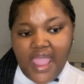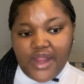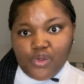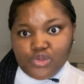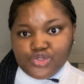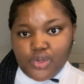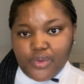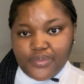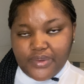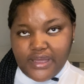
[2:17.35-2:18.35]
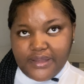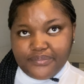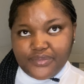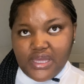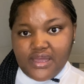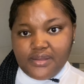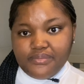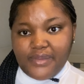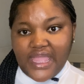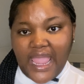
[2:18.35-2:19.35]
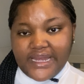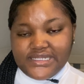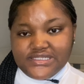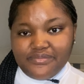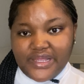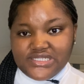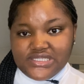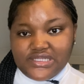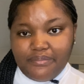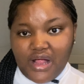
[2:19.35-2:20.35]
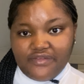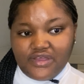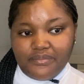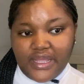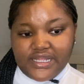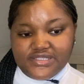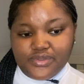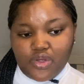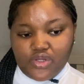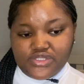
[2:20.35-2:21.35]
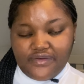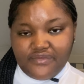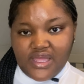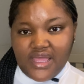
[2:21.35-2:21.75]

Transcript: And also my gynae did mention the pelvic pain is because of